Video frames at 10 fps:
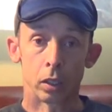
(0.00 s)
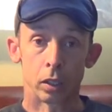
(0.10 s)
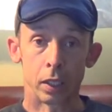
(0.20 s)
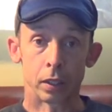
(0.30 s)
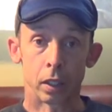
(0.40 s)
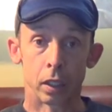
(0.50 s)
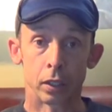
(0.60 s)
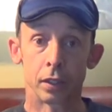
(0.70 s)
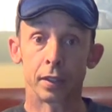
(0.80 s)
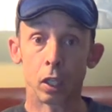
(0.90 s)
She's a
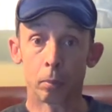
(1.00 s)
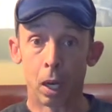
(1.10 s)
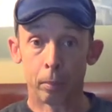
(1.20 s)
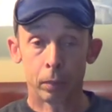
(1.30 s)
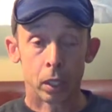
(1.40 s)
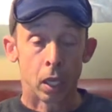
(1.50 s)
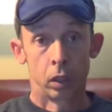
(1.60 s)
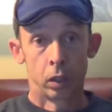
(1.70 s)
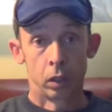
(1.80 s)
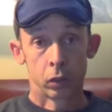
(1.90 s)
single mom,
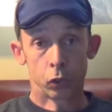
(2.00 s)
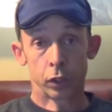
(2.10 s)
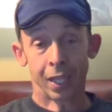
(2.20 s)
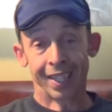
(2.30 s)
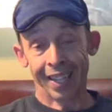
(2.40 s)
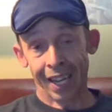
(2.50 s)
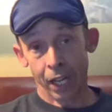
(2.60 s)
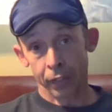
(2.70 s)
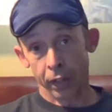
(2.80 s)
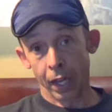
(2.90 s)
so she's got
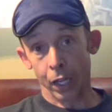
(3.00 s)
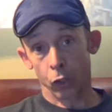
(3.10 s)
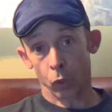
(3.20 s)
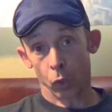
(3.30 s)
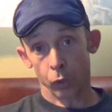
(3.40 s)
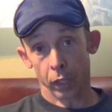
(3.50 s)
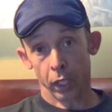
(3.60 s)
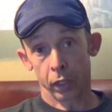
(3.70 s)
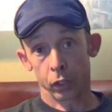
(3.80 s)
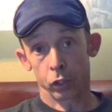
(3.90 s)
Todd, the 9-year-old,
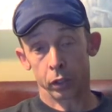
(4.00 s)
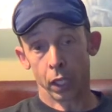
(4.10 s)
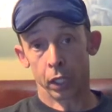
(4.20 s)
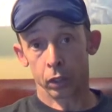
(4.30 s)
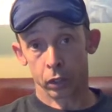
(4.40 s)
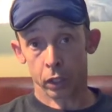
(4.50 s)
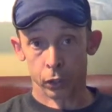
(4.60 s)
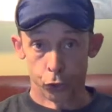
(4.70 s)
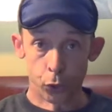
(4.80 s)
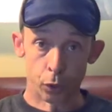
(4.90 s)
and then she got
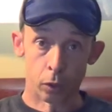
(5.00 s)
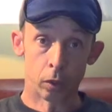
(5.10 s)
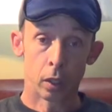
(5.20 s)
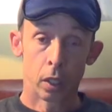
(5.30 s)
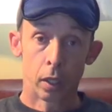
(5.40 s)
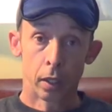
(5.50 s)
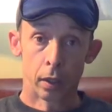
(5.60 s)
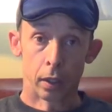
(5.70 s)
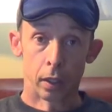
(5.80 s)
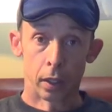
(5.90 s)
Junior,
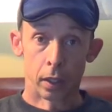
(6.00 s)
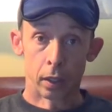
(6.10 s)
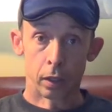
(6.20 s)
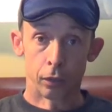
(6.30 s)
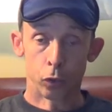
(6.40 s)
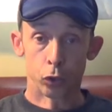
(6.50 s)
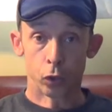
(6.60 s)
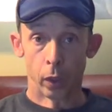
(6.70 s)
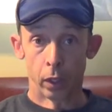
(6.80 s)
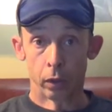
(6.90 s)
the
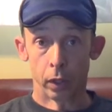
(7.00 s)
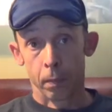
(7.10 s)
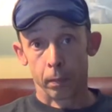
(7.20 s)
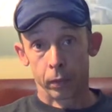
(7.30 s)
first grader.